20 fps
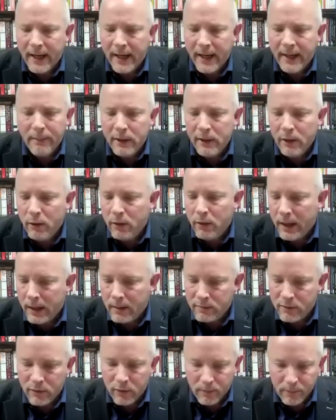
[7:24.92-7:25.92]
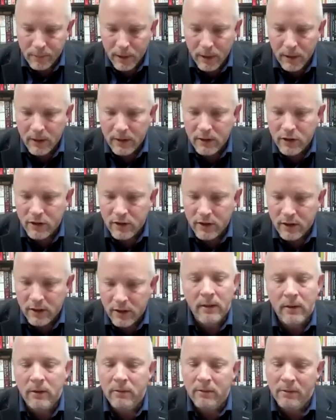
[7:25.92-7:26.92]
anybody who comes from Poland,
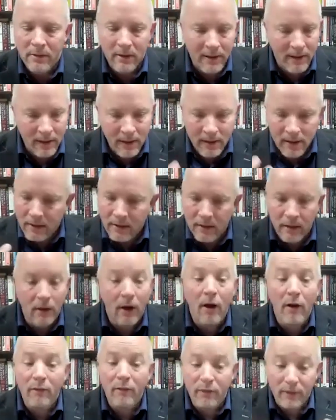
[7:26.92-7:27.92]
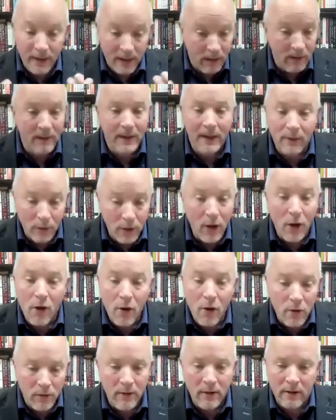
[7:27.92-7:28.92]
they'll laugh, they'll
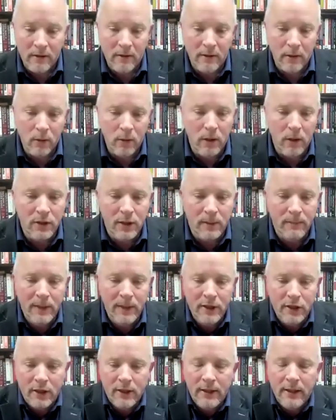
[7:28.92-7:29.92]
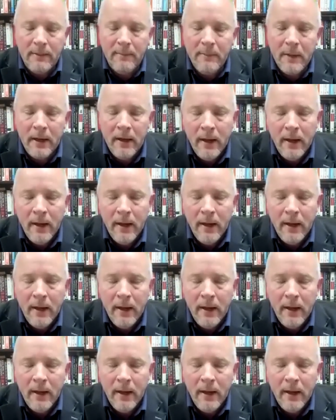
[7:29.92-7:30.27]
know the quote immediately.